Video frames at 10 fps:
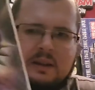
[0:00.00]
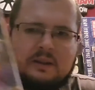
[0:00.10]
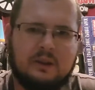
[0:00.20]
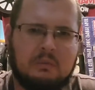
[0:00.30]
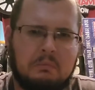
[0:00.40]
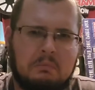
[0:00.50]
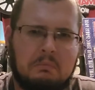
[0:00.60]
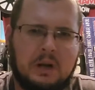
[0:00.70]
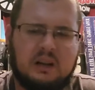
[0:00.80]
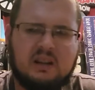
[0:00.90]
So,
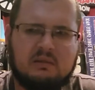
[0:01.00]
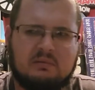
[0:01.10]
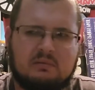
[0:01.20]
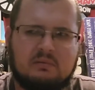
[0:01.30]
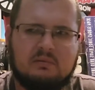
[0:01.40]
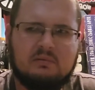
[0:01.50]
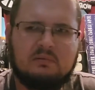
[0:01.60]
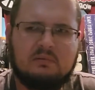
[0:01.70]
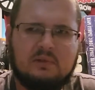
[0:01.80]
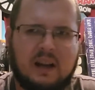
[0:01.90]
I don't know.
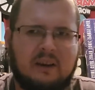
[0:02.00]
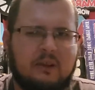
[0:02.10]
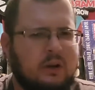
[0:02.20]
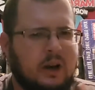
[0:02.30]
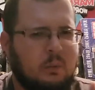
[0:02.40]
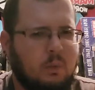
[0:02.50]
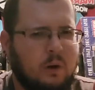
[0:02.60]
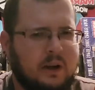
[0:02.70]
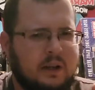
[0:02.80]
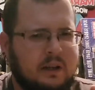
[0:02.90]
I've only got
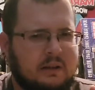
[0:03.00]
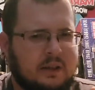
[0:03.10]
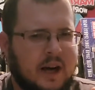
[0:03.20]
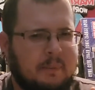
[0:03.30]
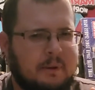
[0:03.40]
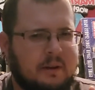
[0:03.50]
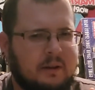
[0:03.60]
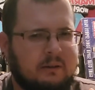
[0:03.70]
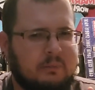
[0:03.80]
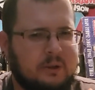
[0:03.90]
one copy of